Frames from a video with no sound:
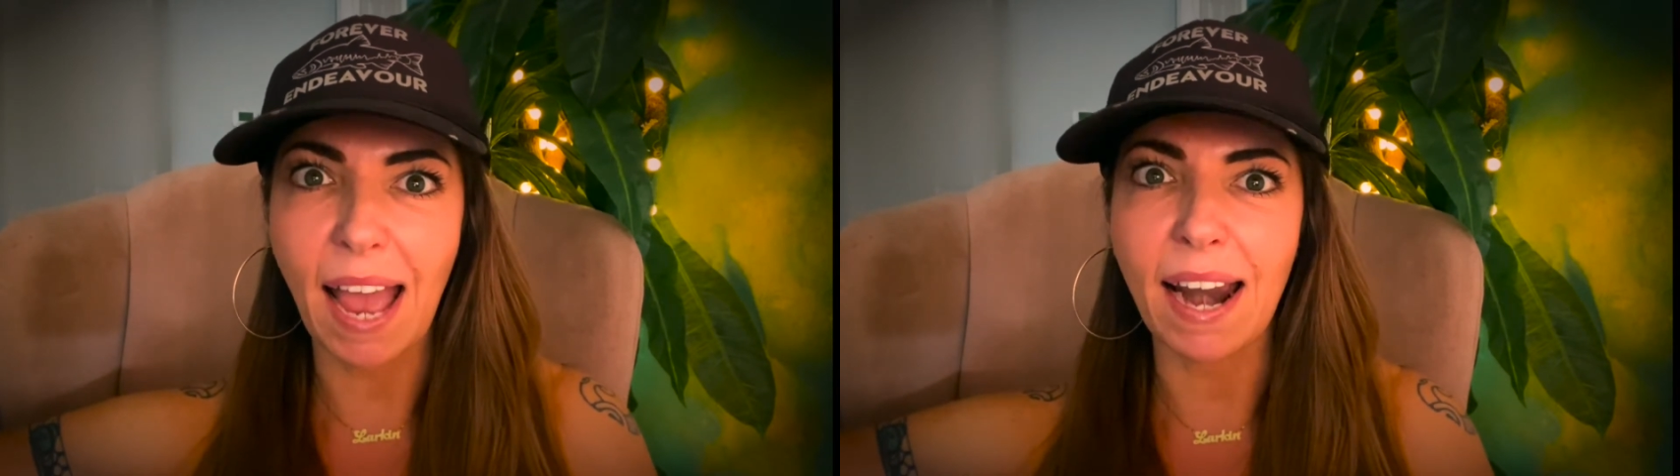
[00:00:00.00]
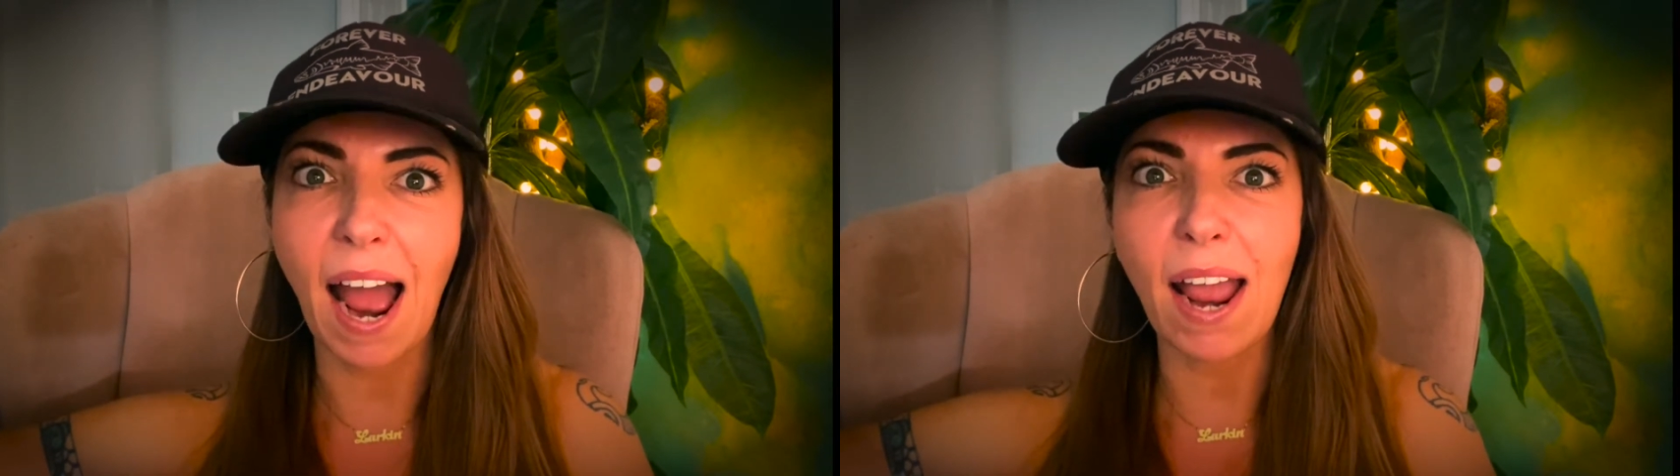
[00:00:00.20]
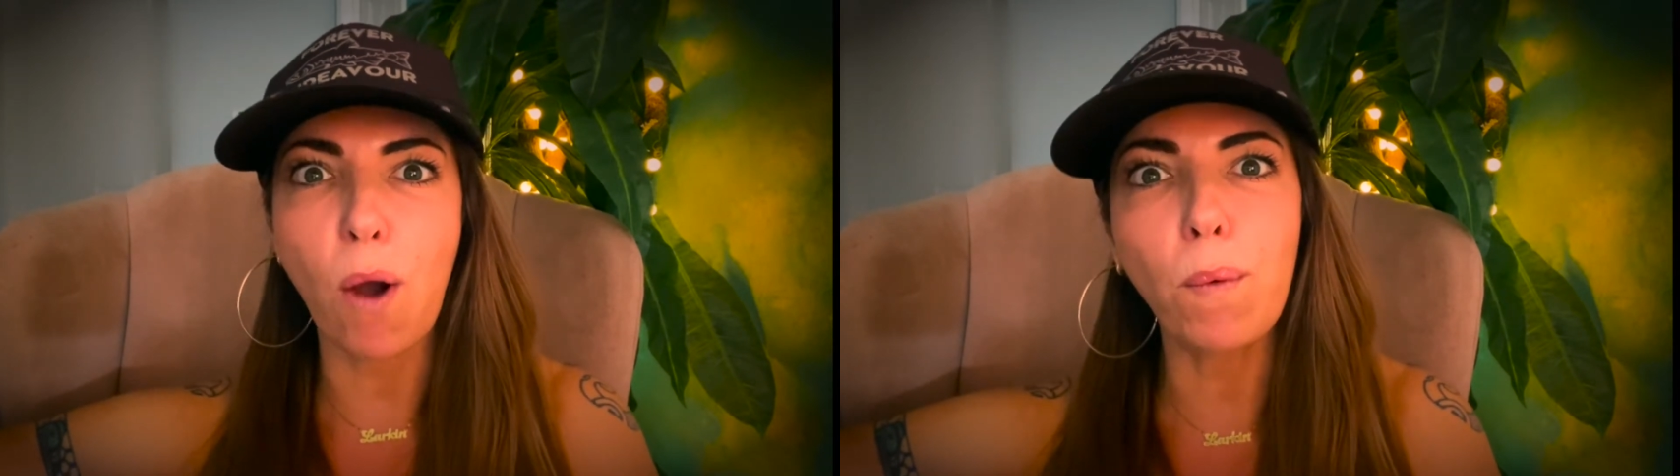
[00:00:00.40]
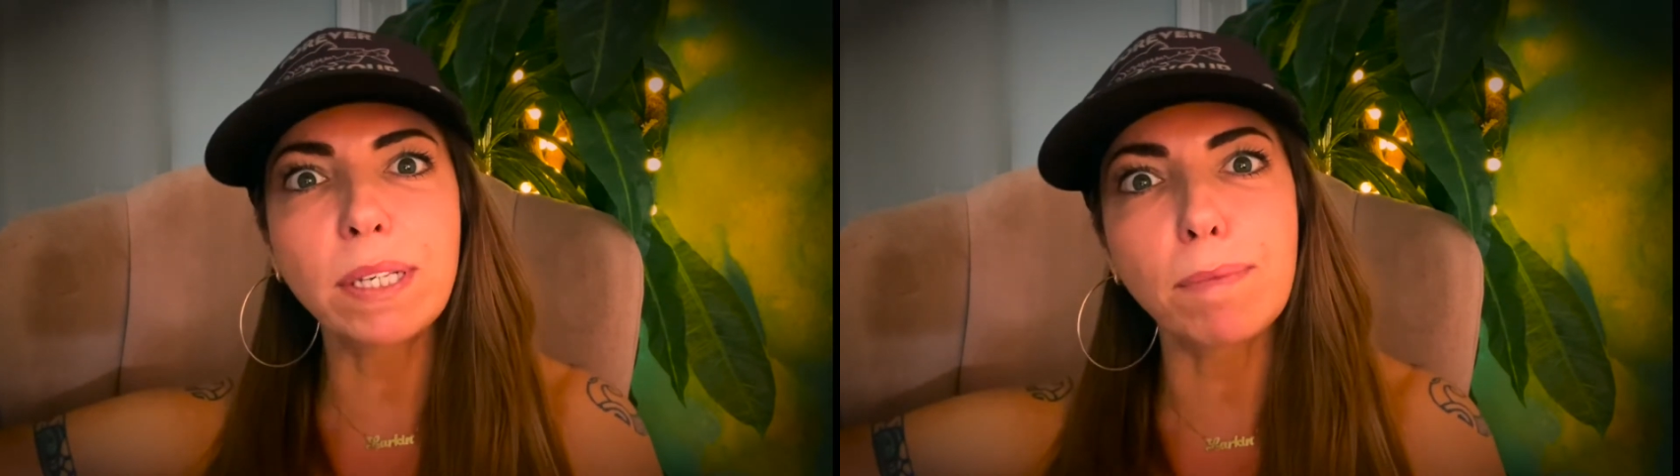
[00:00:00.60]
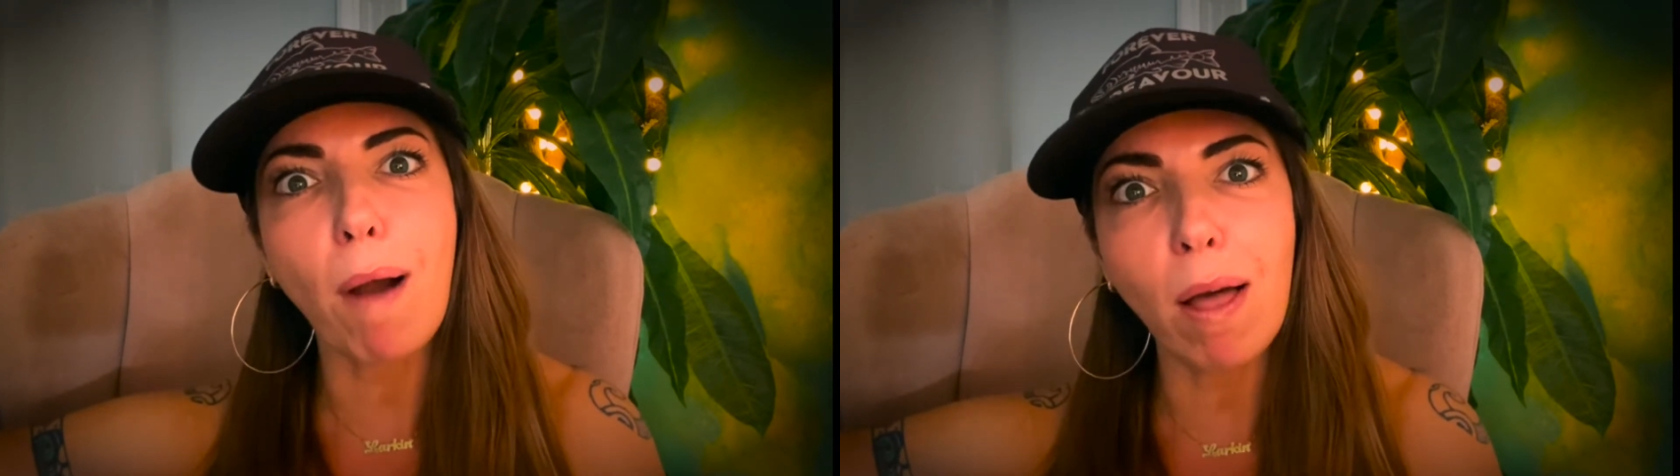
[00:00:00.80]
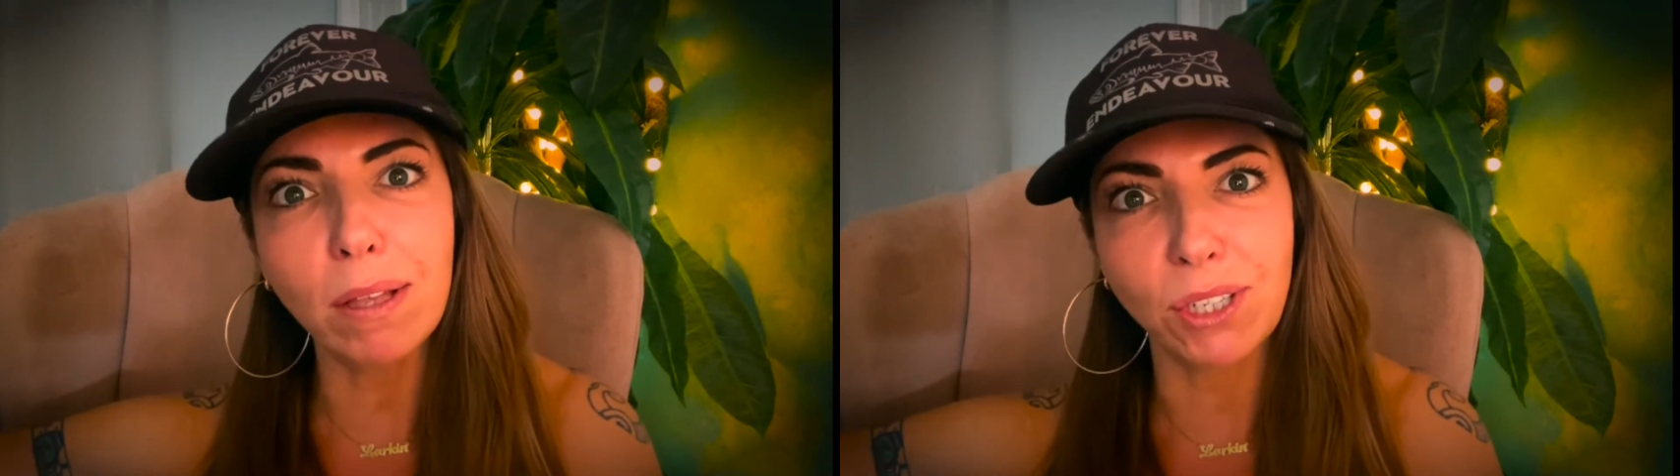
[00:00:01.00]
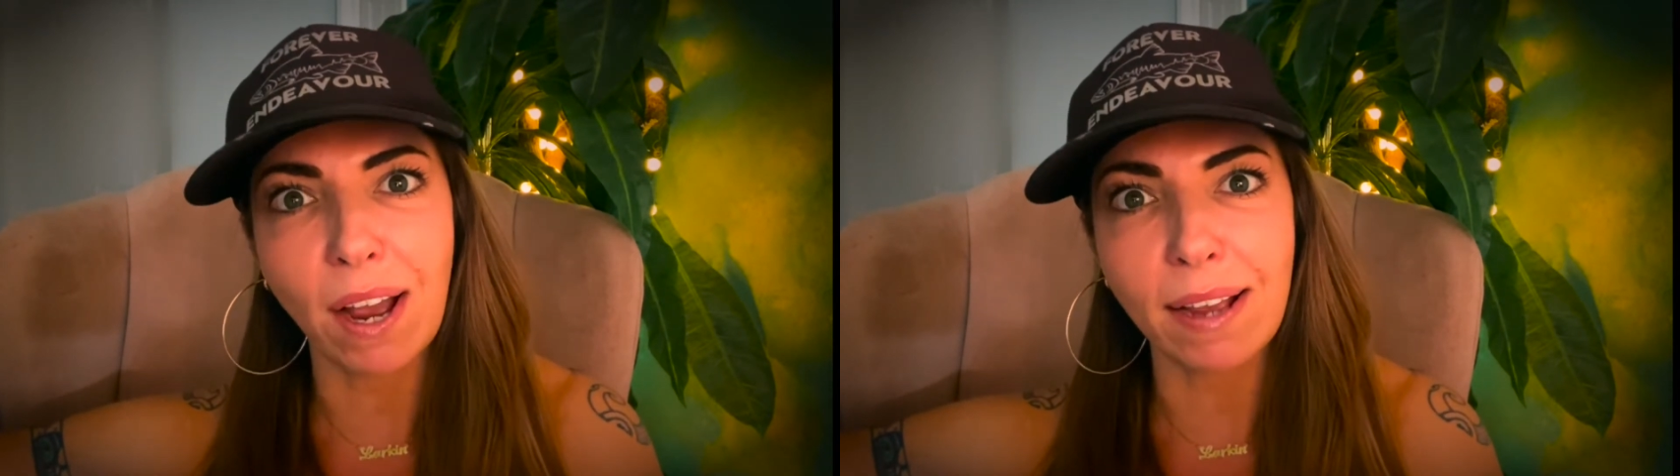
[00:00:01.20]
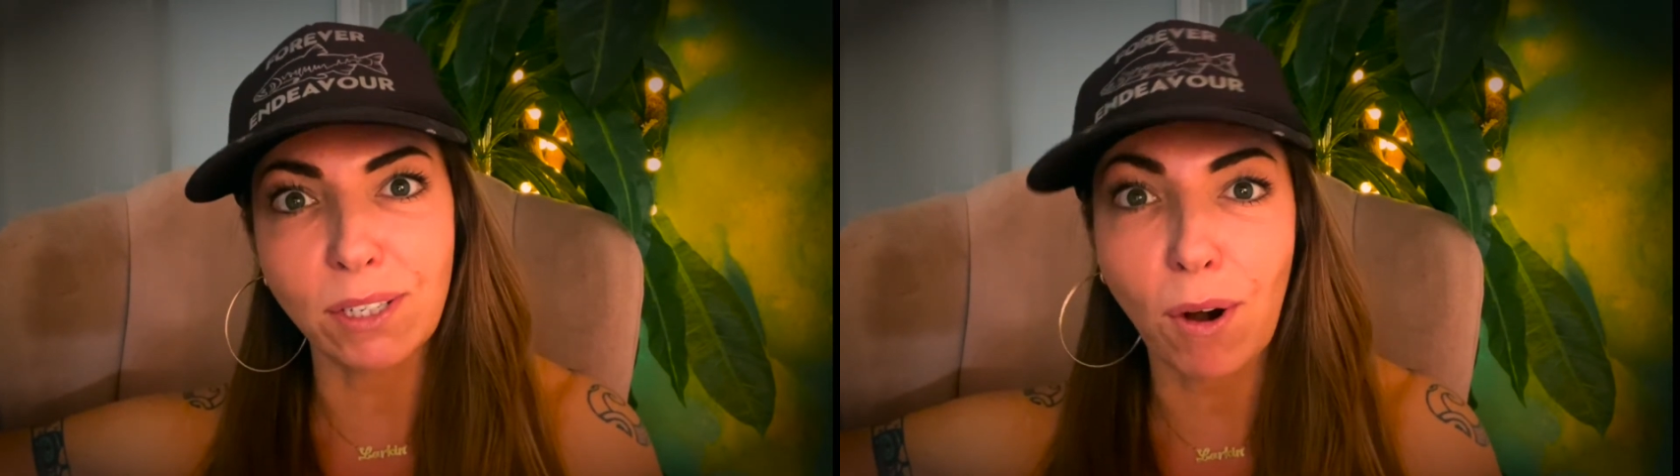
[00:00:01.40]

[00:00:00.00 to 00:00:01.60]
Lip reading: and I always apologized,